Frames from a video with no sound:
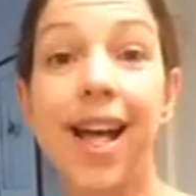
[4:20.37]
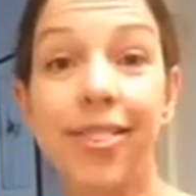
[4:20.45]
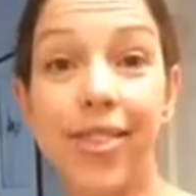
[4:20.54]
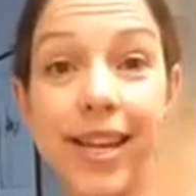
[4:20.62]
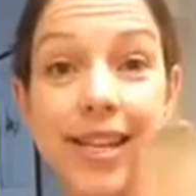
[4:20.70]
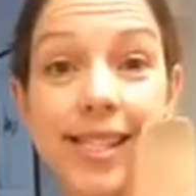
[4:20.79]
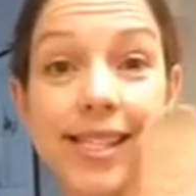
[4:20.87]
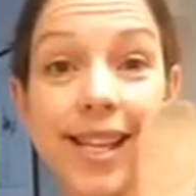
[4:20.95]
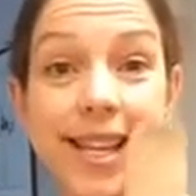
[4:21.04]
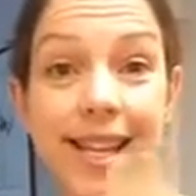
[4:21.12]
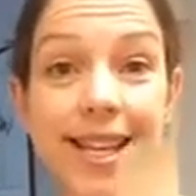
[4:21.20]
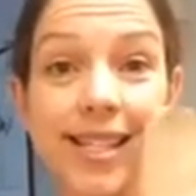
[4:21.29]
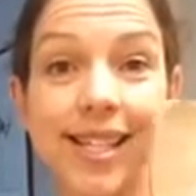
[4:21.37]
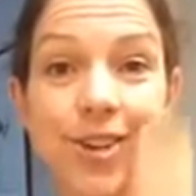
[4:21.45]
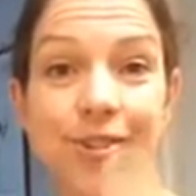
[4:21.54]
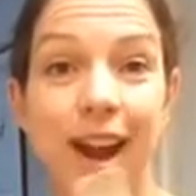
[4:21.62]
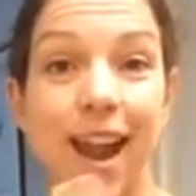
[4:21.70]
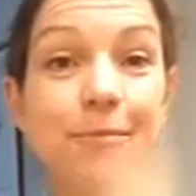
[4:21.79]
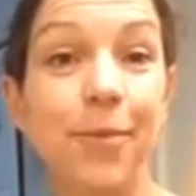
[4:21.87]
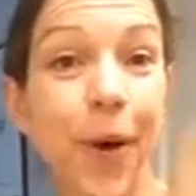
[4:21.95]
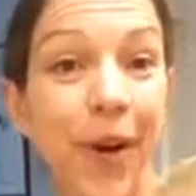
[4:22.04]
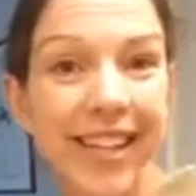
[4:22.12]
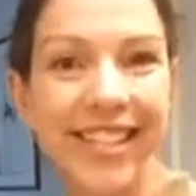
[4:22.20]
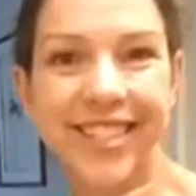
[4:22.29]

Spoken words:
This is great. Morning,